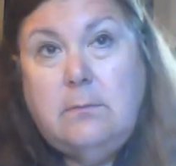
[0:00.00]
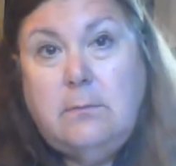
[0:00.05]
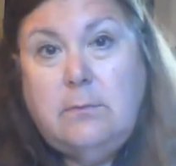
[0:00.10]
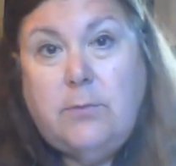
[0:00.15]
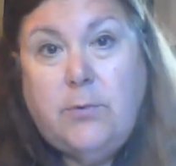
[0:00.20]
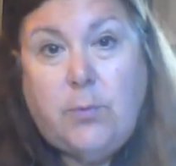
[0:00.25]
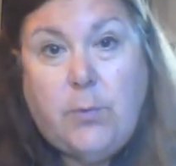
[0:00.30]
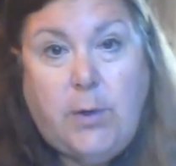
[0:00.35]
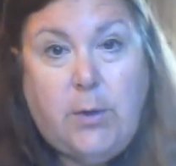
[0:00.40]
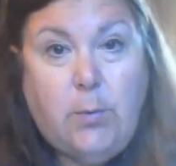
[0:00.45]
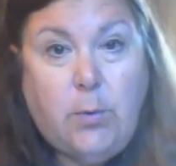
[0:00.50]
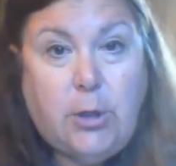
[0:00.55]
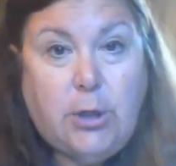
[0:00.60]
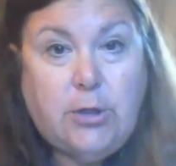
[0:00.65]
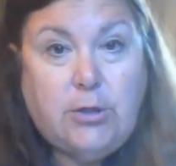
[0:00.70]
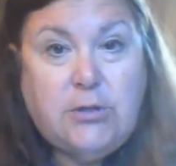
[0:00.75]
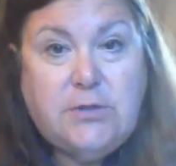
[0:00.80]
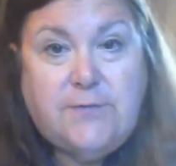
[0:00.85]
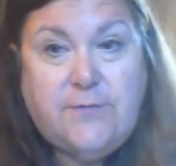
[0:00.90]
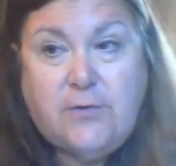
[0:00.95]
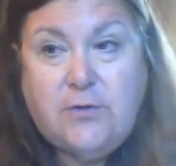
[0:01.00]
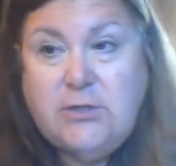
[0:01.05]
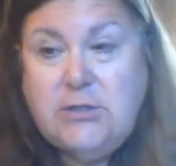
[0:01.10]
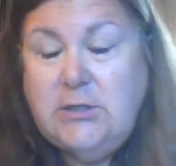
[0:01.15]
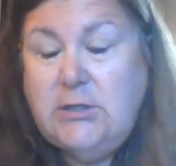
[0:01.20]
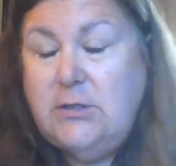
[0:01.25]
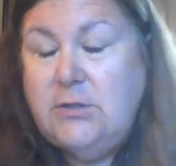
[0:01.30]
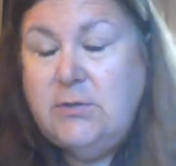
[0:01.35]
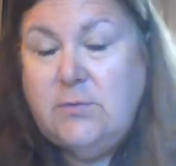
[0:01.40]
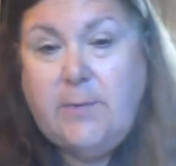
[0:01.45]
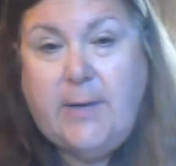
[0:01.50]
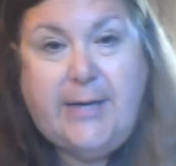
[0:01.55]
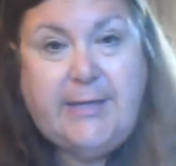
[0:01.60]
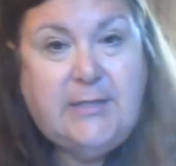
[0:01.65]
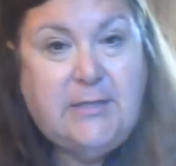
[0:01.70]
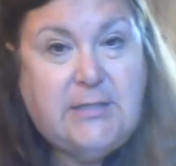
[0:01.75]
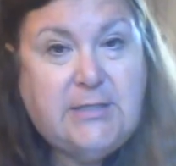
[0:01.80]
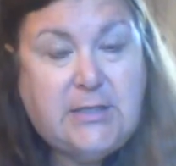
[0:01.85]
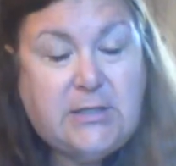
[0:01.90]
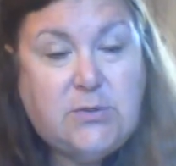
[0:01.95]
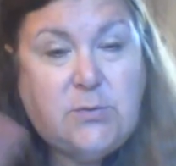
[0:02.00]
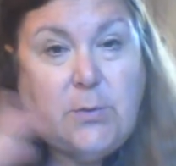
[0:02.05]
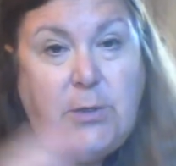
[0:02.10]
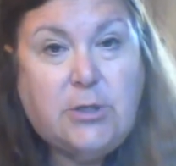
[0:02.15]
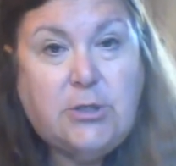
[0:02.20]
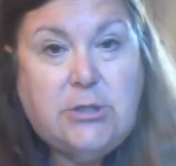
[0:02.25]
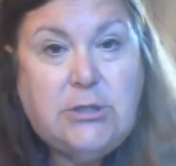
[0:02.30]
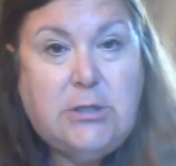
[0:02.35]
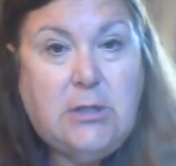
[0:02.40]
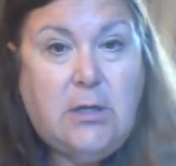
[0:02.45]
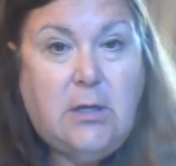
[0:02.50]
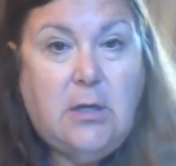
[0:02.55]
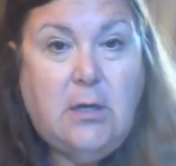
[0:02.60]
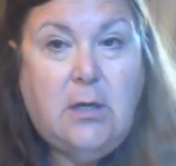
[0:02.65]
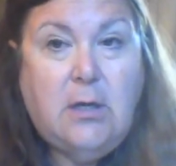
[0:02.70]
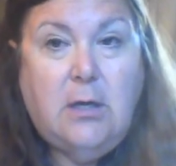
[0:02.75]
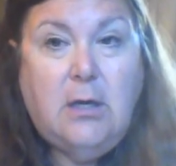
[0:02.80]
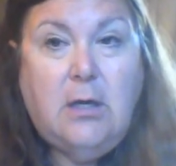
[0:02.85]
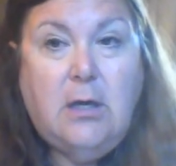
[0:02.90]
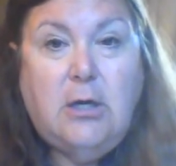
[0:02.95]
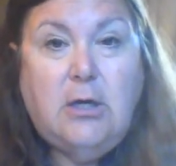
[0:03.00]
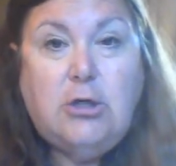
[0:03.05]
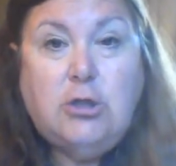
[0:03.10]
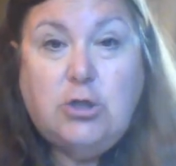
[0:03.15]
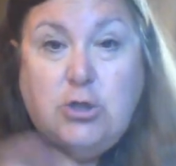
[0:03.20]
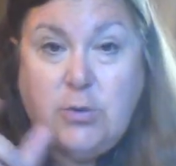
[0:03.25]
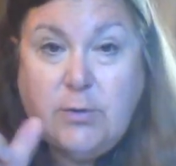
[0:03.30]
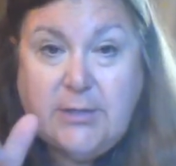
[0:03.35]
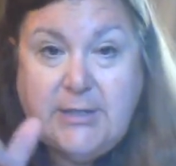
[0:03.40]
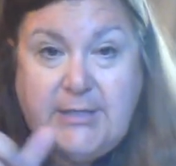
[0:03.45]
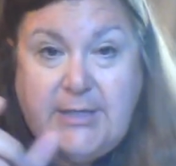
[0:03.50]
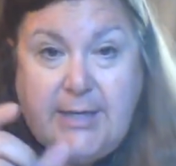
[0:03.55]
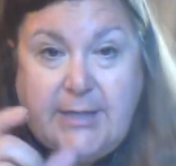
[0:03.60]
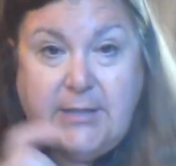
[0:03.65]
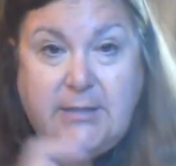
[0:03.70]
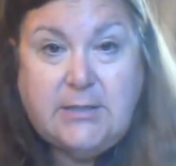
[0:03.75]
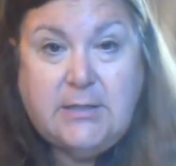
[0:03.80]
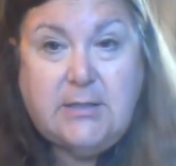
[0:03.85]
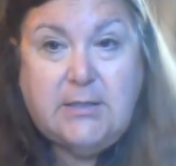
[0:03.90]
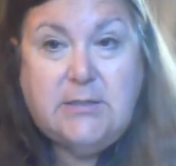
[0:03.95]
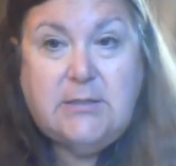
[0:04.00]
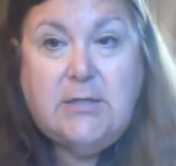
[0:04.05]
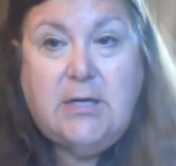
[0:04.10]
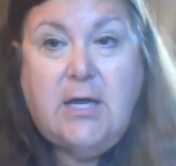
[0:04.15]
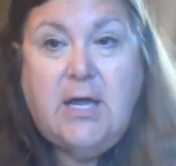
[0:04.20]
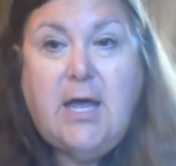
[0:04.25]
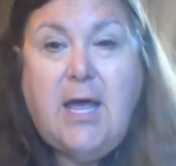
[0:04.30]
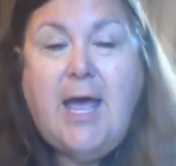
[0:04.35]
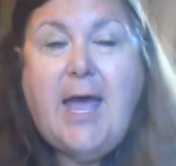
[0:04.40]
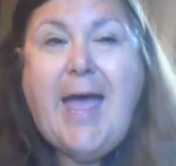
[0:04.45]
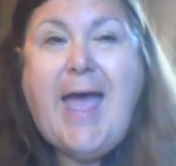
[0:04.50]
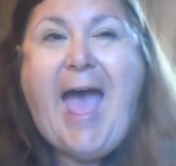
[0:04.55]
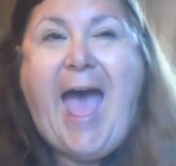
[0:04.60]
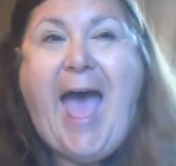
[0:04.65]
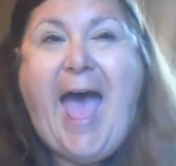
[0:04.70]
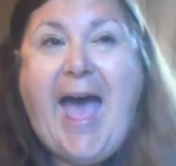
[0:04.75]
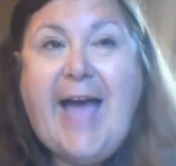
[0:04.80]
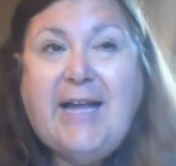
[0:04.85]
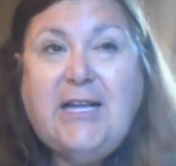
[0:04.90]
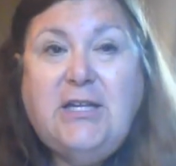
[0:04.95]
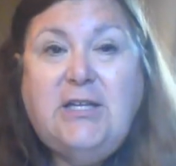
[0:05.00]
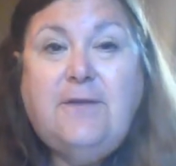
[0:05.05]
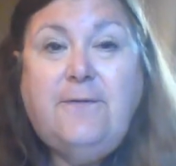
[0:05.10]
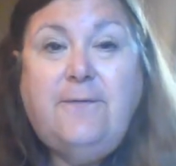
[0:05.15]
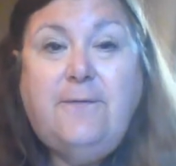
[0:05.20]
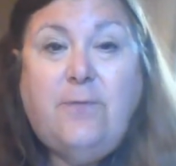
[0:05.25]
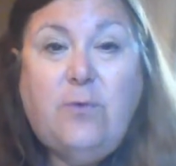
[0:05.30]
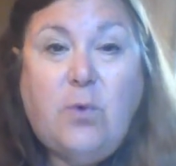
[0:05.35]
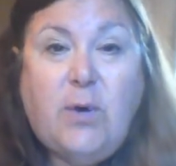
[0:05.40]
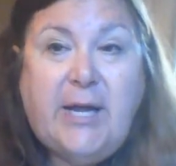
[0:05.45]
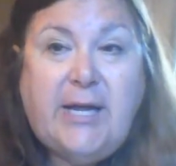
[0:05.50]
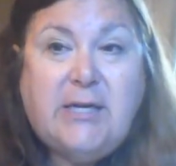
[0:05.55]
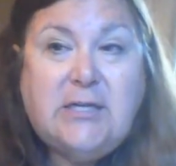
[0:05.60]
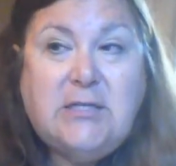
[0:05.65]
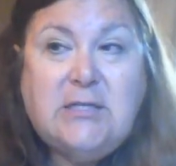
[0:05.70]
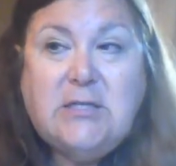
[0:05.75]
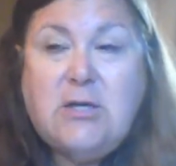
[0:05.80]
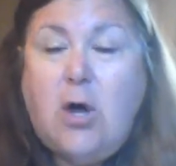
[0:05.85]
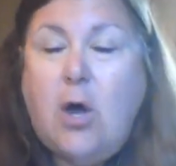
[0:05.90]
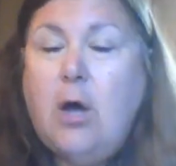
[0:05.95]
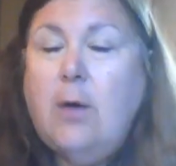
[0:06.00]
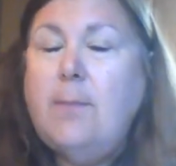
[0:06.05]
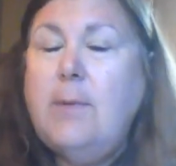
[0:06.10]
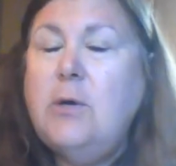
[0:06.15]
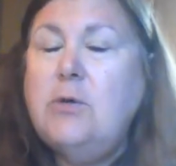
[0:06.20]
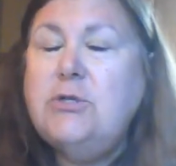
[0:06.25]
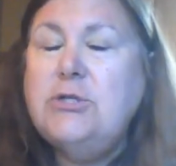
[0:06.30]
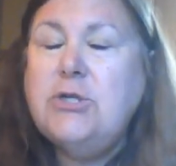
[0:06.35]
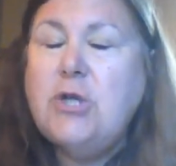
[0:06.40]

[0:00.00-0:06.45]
3 words versus what? 6 words. Short sentences. Active voice almost